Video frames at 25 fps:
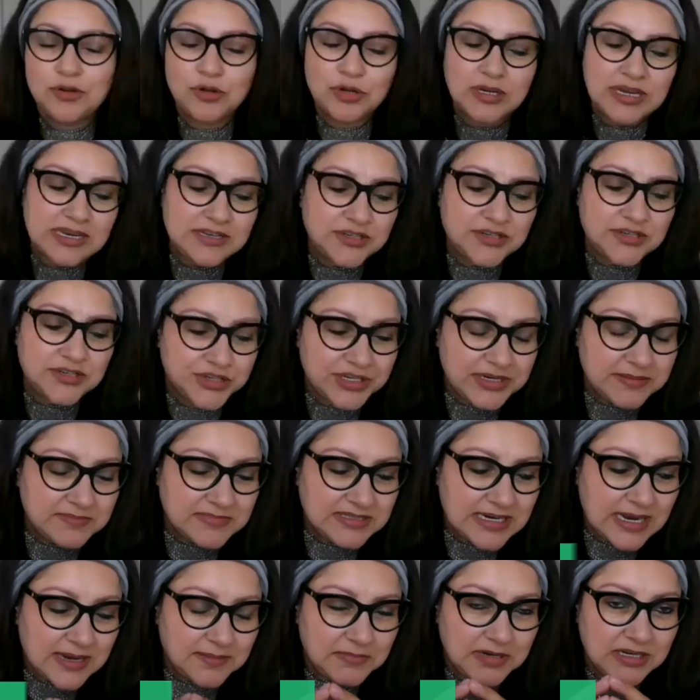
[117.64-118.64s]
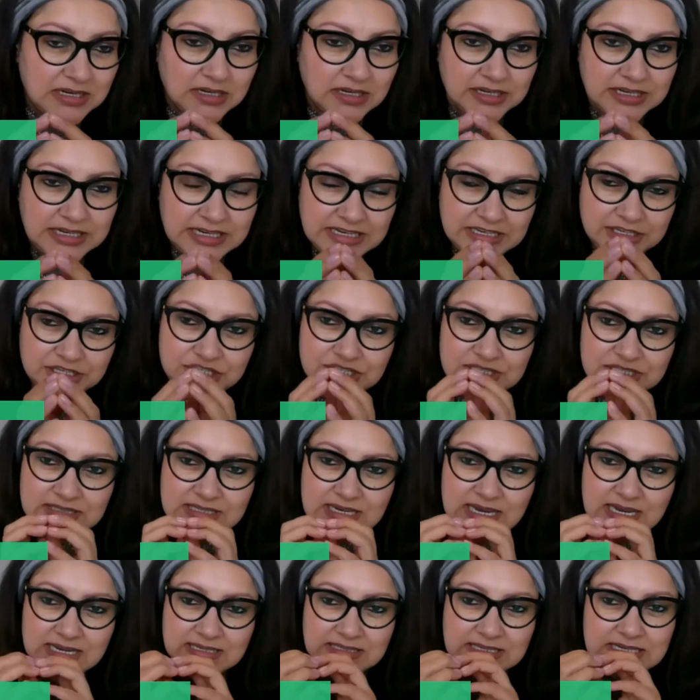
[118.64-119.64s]
you look at Dreamtime Learning just
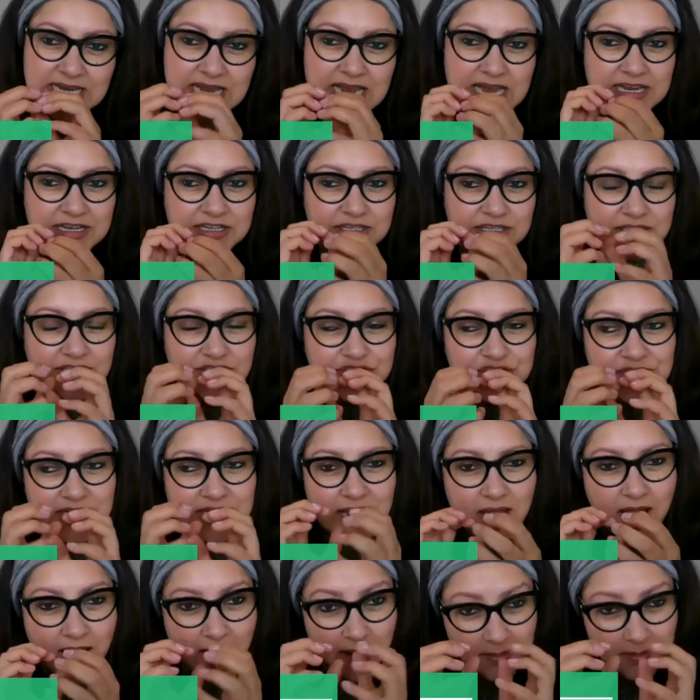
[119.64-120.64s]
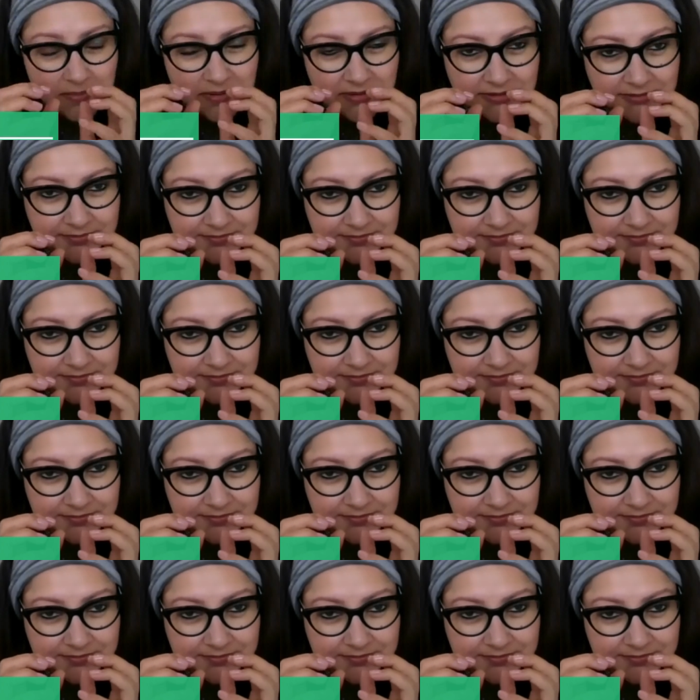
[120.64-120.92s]
as an engine hub